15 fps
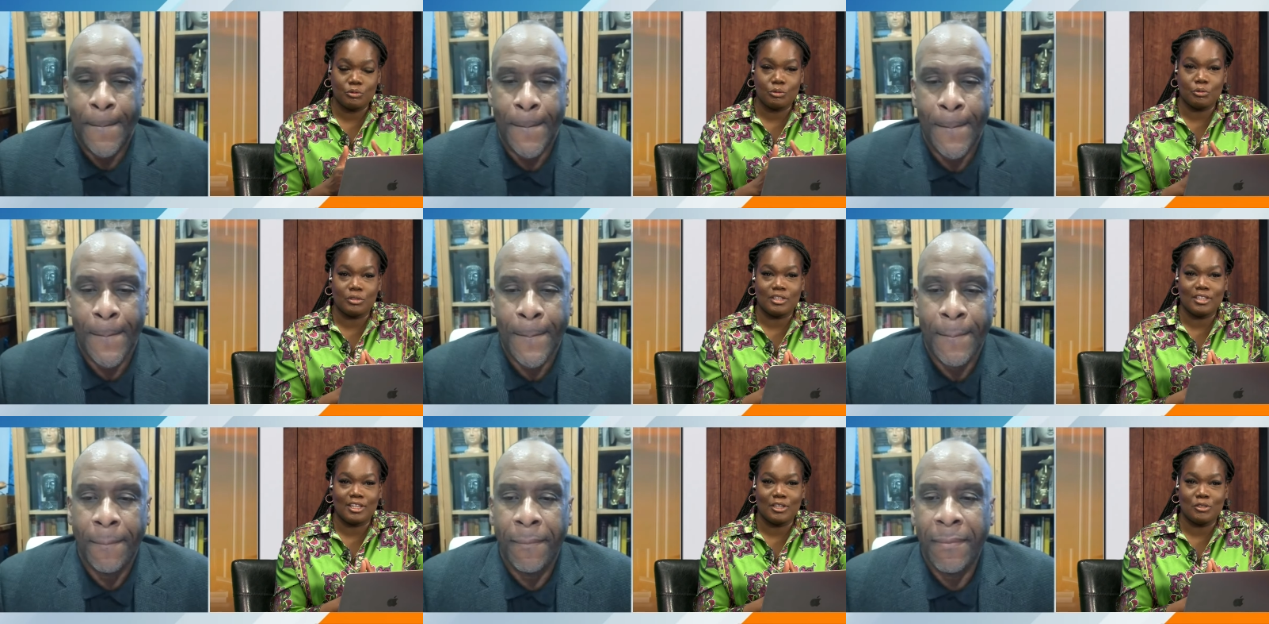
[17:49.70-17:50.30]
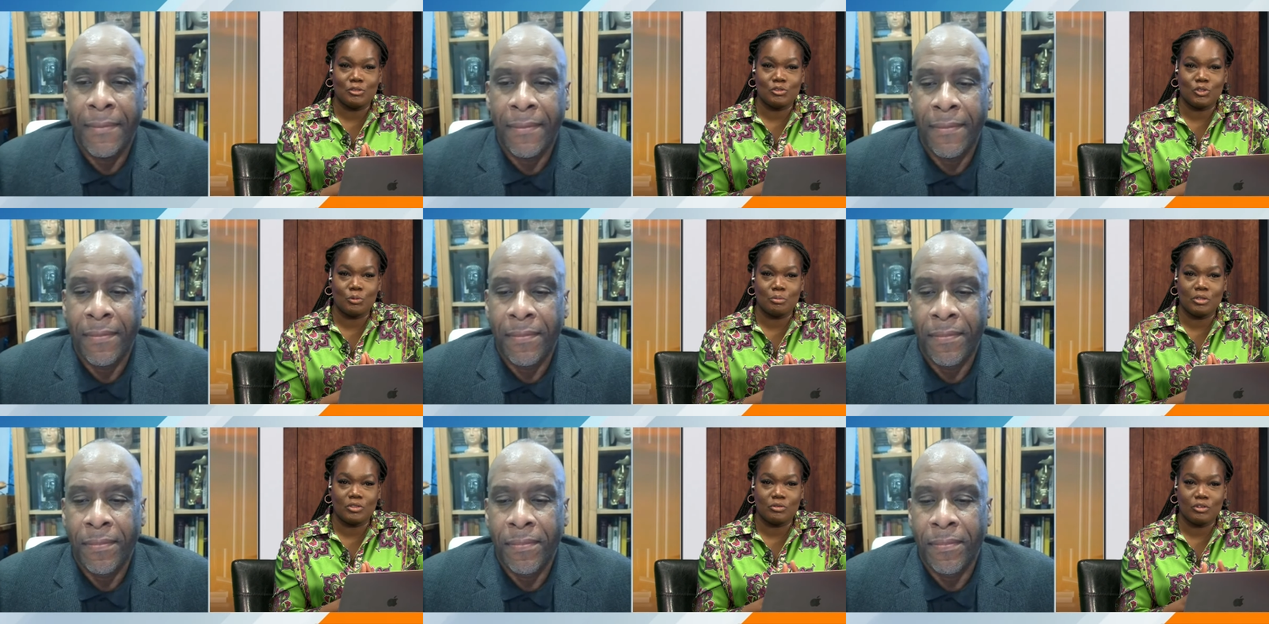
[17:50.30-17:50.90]
Speaker 1: We want to thank you so
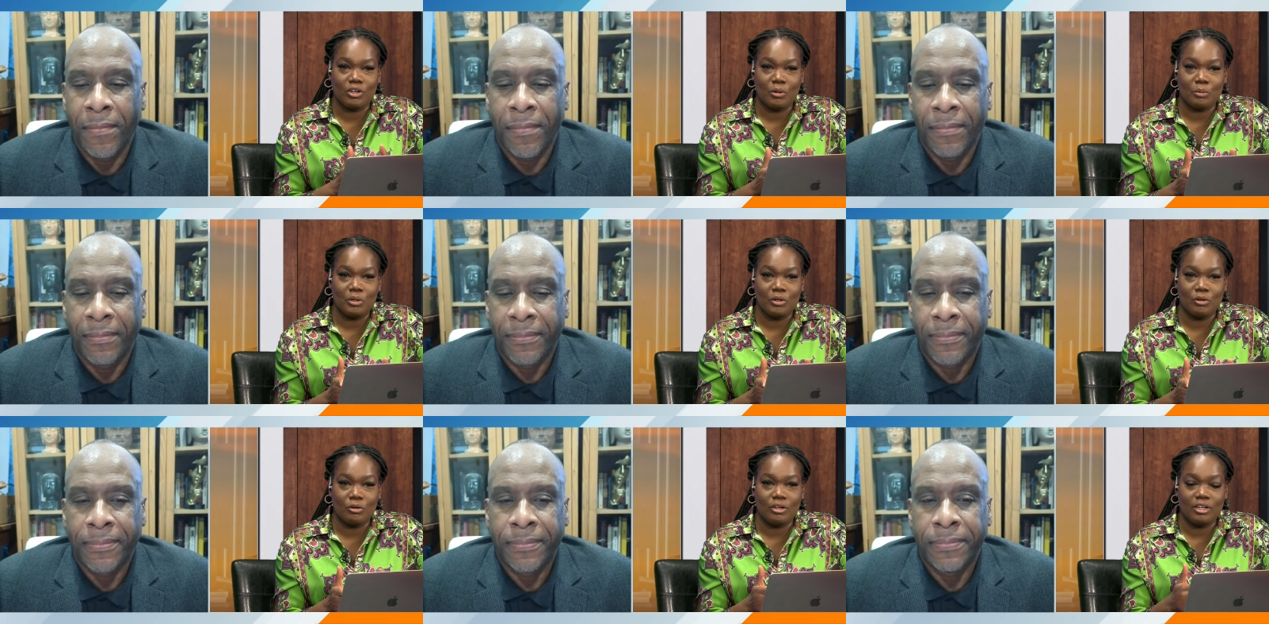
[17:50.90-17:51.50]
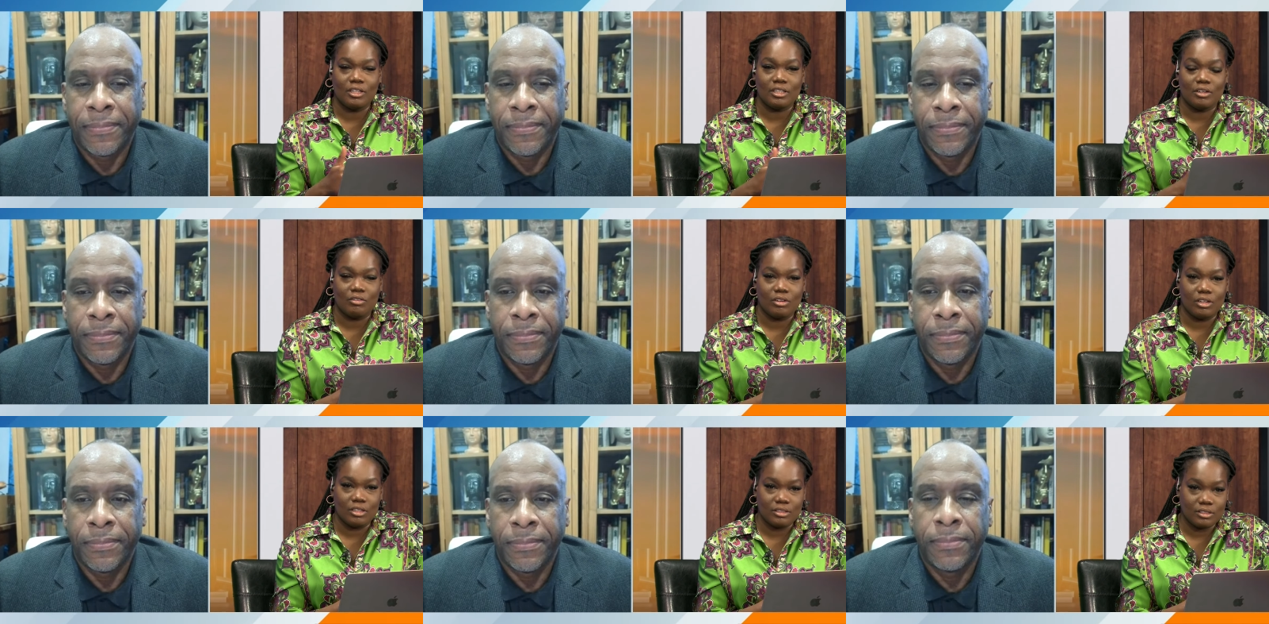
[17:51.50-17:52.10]
much for coming on and
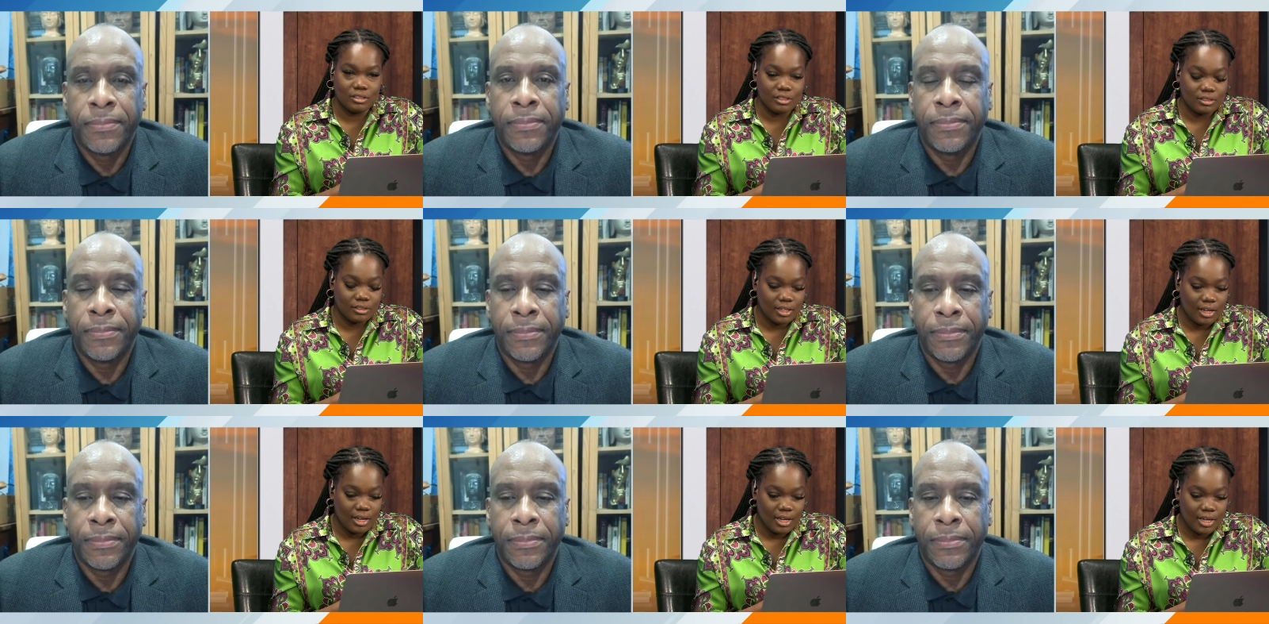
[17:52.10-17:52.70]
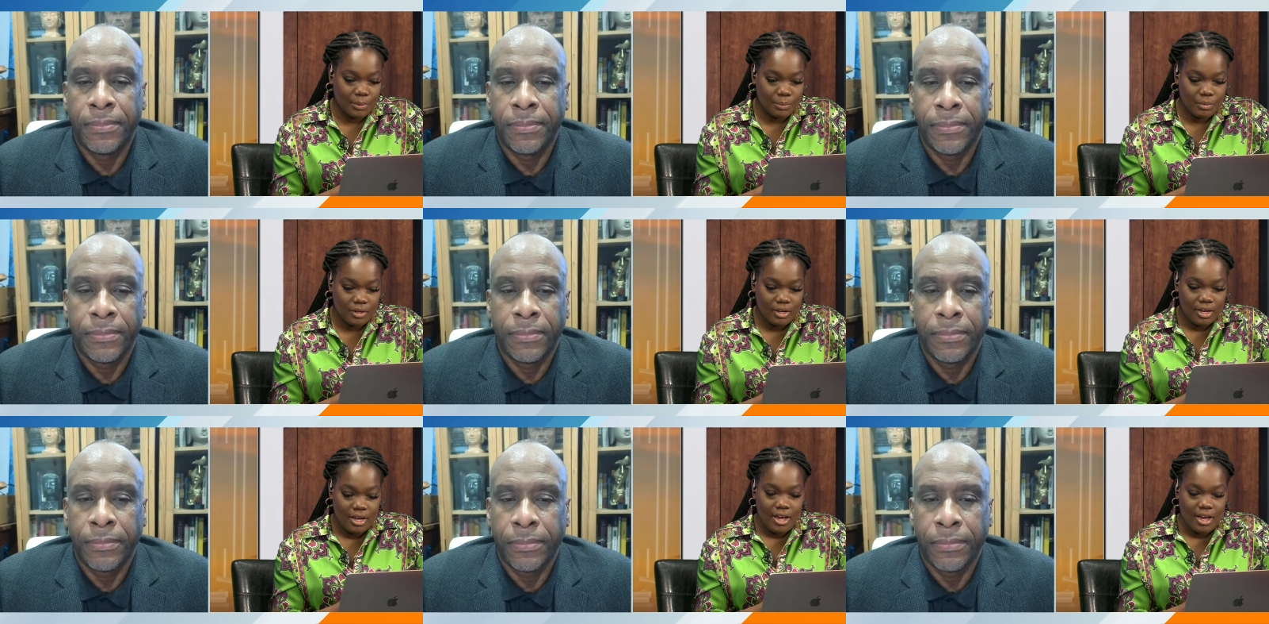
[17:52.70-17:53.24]
giving us the time